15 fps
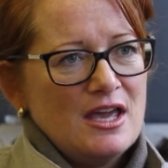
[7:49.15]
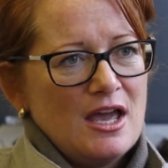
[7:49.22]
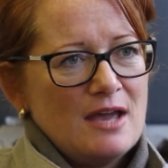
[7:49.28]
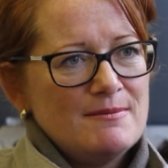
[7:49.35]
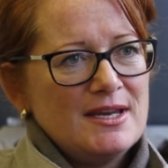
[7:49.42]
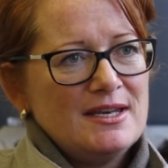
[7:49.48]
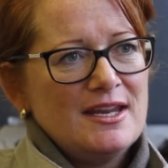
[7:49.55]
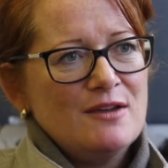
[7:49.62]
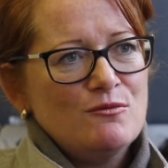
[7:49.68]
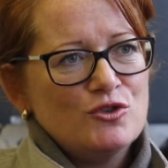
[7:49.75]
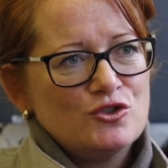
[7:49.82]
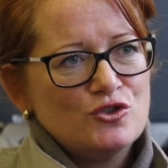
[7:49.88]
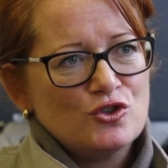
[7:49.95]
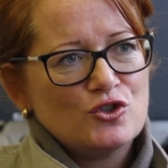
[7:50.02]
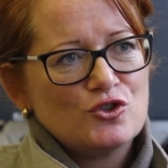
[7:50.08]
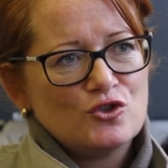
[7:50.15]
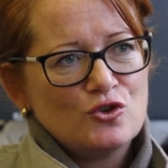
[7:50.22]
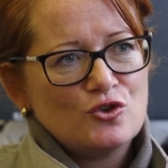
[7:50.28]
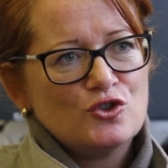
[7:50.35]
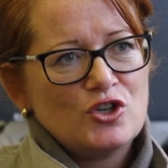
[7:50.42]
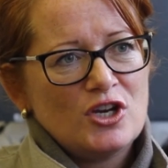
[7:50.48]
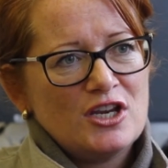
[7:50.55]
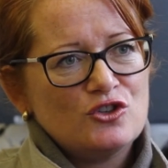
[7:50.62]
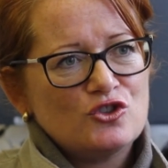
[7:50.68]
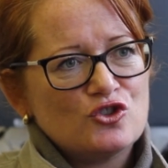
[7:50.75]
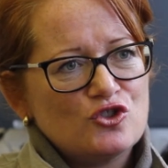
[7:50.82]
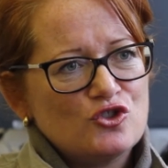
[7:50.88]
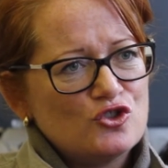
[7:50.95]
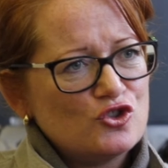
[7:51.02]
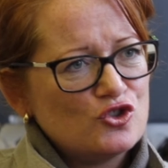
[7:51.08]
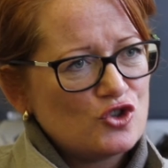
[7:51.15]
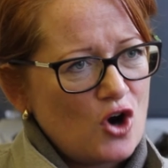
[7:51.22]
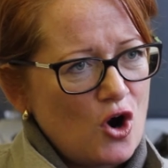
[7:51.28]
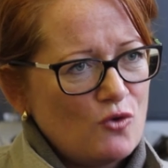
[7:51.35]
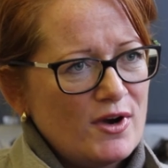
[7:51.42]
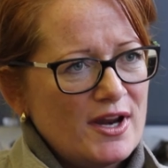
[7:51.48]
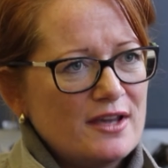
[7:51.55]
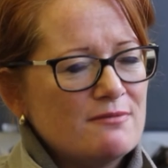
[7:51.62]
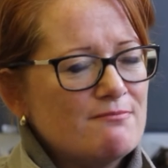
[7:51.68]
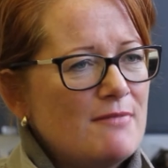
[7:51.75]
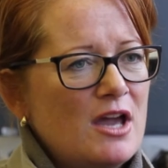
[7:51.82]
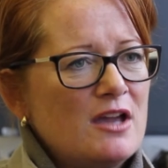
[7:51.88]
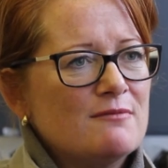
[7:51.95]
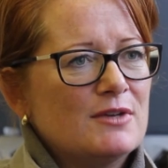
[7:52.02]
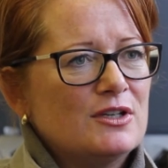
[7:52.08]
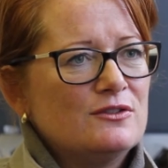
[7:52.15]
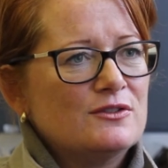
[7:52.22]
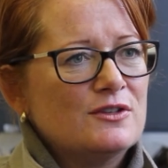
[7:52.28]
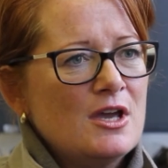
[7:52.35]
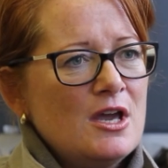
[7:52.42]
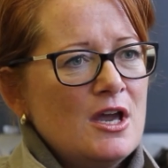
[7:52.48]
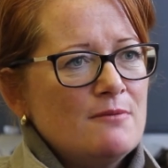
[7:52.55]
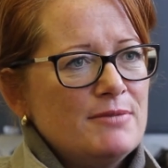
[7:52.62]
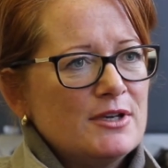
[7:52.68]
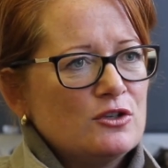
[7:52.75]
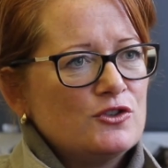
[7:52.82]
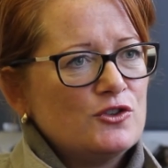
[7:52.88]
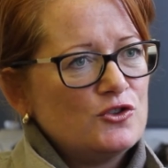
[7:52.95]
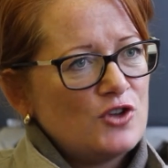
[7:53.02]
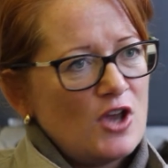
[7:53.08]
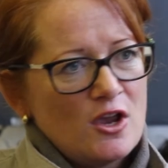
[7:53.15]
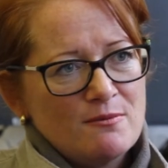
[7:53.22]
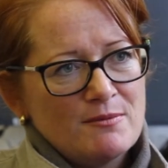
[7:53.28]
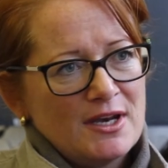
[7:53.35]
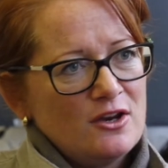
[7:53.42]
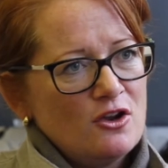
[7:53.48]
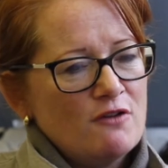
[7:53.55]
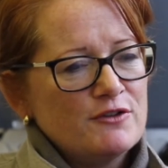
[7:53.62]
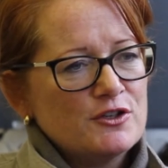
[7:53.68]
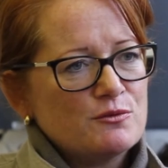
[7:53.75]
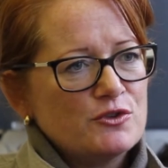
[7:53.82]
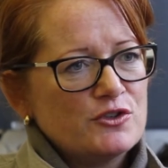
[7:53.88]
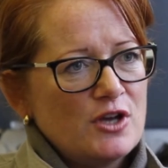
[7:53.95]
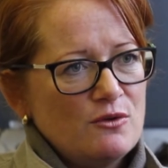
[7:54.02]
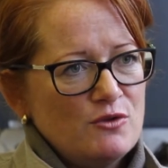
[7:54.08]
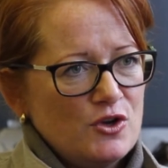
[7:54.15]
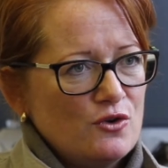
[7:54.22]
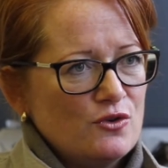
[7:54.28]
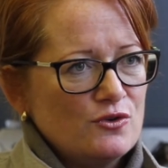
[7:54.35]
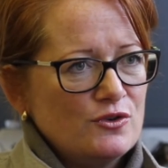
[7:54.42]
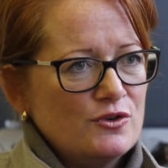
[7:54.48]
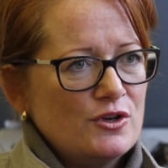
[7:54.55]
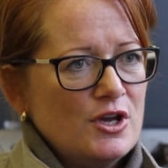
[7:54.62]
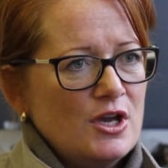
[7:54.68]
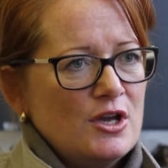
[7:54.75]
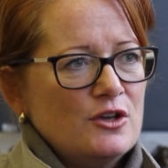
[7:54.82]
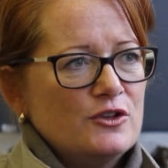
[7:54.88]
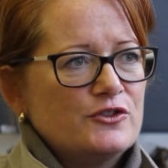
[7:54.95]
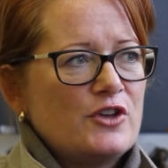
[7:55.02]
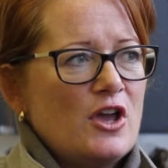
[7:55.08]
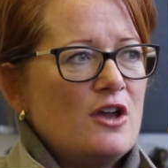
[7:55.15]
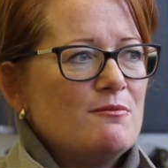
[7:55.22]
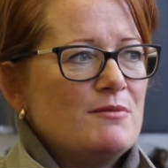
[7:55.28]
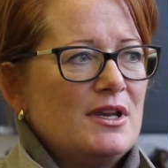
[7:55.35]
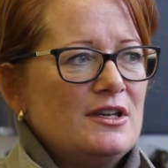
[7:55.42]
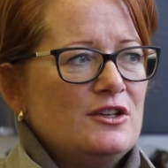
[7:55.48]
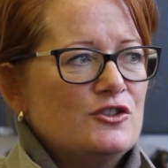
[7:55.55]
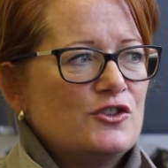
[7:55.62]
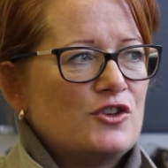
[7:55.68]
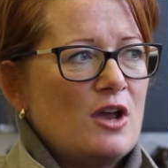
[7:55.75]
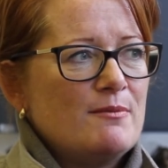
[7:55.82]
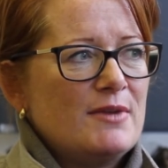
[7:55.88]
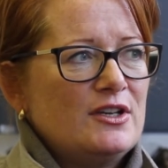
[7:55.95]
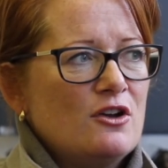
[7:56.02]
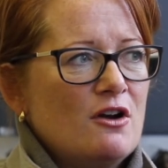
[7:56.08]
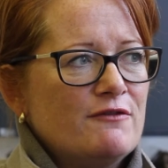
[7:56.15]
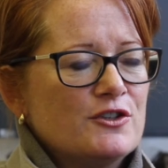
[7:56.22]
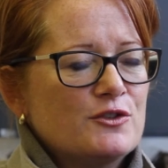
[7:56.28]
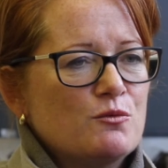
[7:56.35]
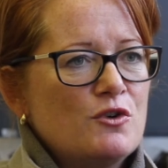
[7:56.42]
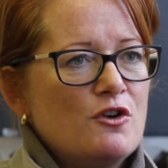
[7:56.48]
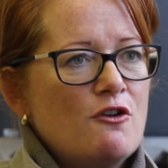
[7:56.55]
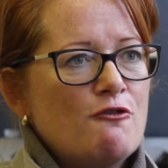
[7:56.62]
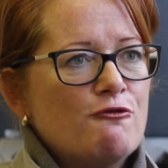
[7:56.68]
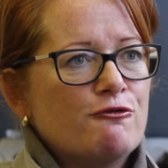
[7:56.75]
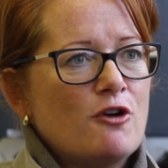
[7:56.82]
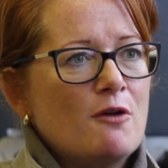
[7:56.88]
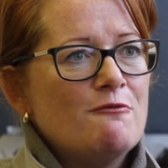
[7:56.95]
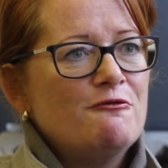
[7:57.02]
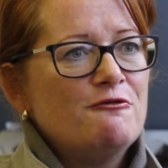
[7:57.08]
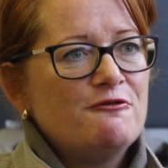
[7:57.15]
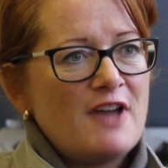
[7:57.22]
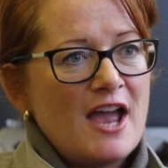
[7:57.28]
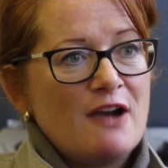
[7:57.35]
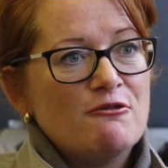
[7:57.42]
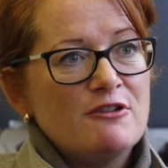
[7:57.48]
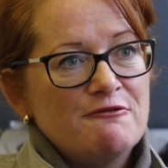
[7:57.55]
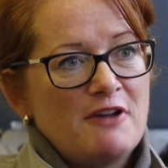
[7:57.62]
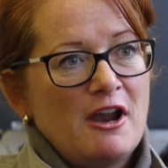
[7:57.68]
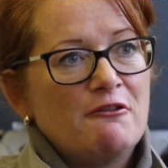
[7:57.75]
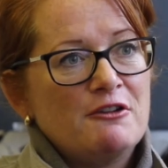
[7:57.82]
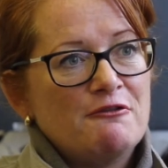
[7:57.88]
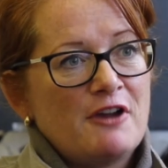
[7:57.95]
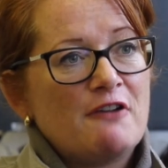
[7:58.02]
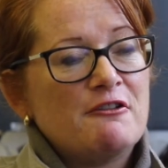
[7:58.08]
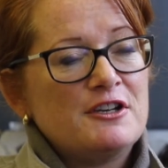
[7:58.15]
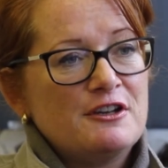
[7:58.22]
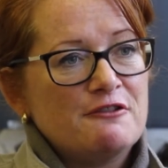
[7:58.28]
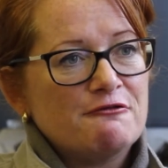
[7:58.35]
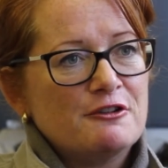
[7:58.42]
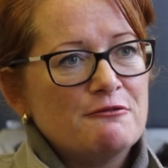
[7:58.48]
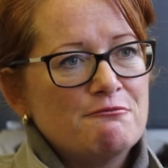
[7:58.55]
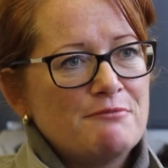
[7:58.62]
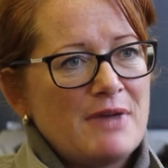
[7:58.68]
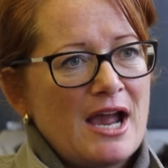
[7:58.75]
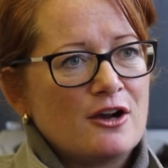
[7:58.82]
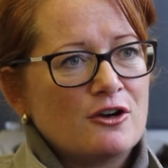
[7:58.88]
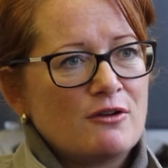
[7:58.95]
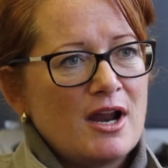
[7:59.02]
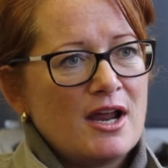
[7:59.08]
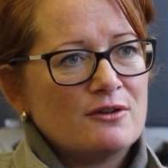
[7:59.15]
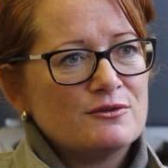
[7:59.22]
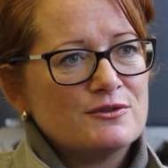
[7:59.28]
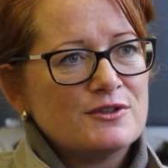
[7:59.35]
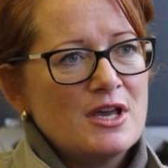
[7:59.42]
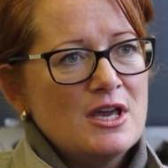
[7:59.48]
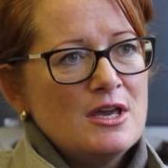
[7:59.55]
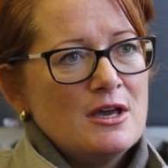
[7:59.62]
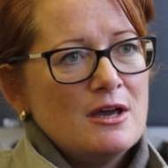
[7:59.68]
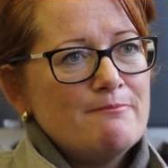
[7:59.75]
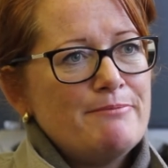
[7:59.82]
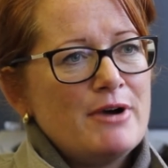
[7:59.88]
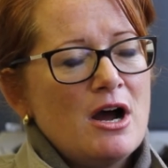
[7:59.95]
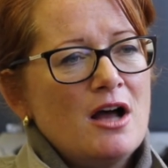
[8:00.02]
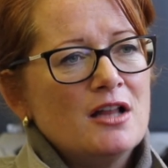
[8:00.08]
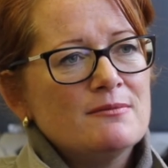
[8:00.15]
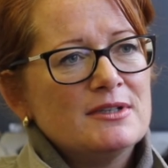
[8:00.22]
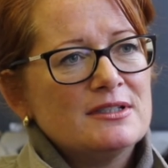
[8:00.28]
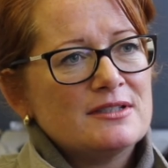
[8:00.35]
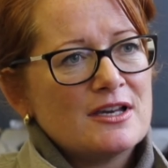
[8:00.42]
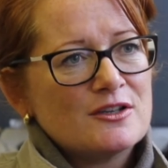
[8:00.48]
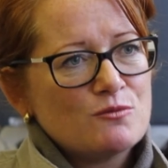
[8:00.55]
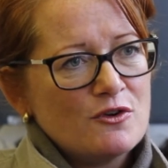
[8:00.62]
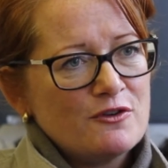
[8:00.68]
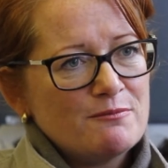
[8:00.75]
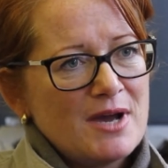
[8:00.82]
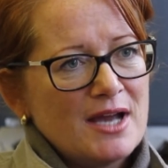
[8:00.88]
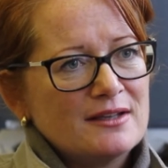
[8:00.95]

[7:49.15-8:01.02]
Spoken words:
I mean, it was just such a historic moment, because so many of us were so young. So many of us were from very, very, very different backgrounds. And parliament, as one of my